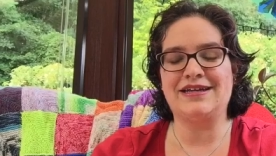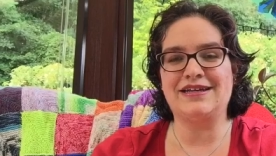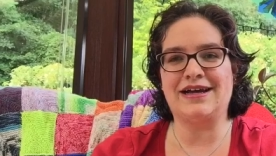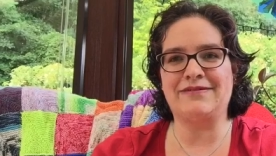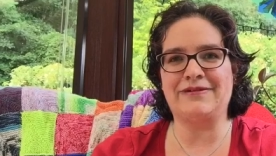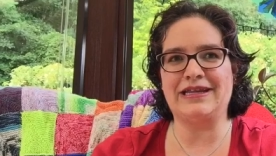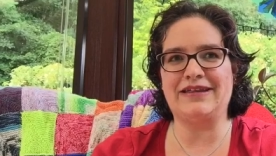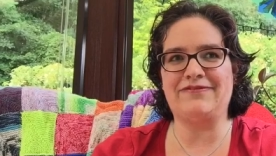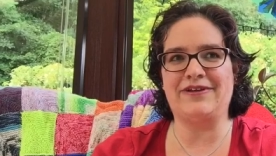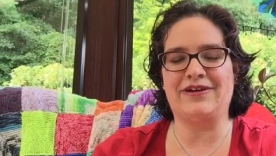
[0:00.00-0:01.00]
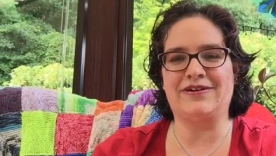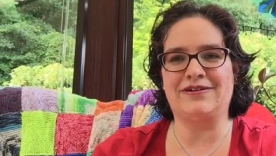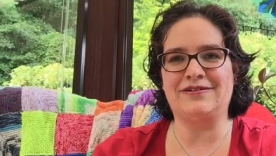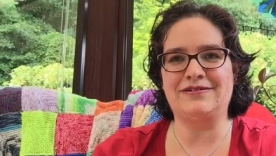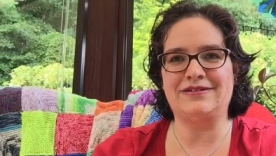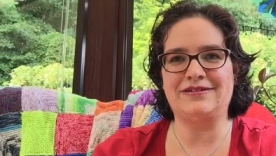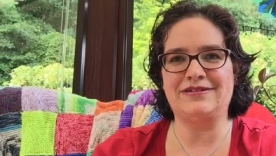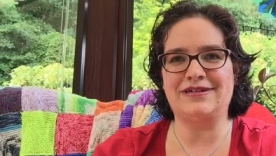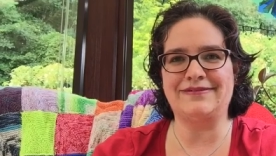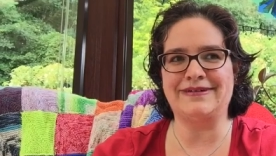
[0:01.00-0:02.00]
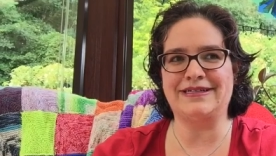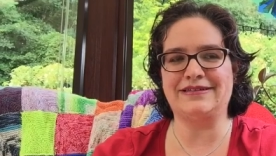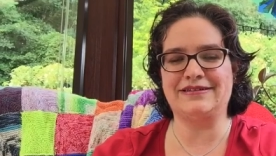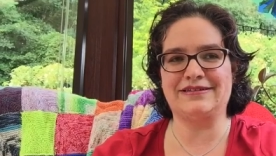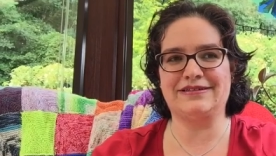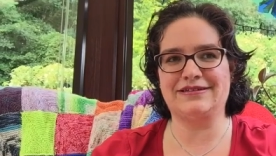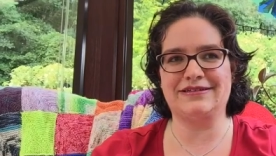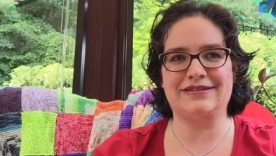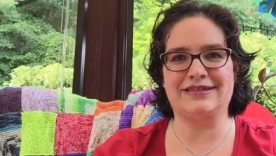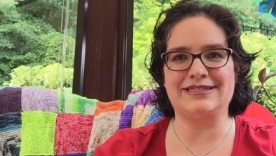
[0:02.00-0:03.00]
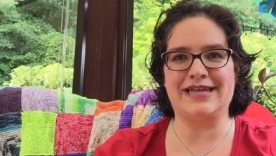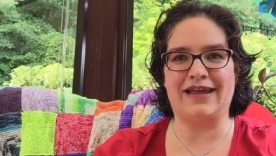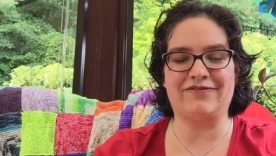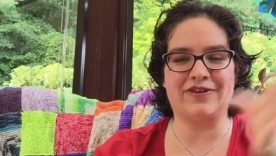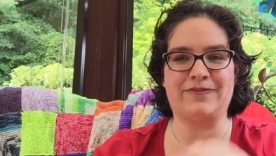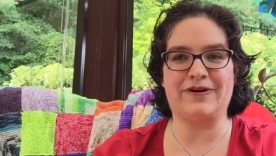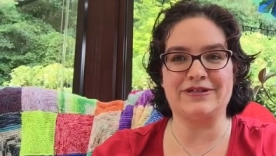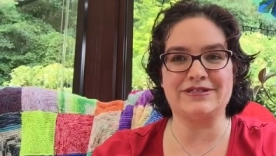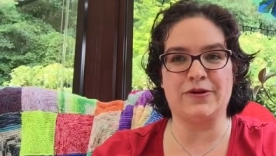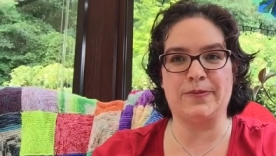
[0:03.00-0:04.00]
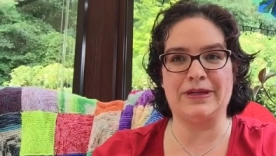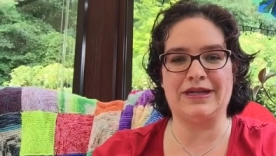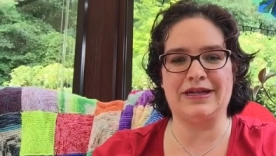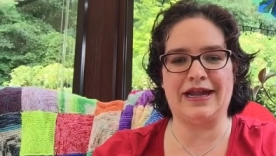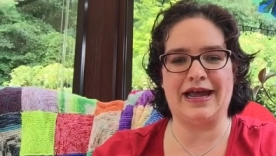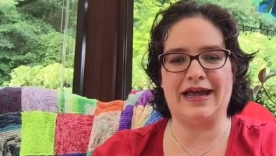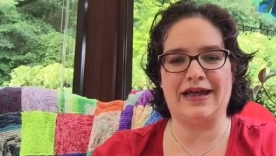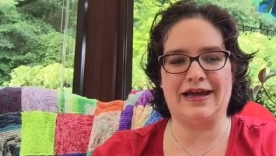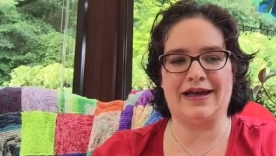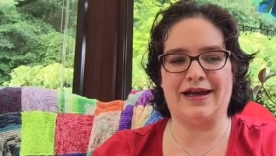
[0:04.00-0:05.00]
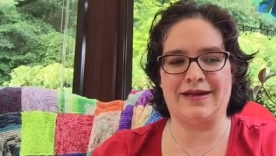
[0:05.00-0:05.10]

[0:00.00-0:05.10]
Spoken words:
I really feel, I mean, the date for the park's opening, I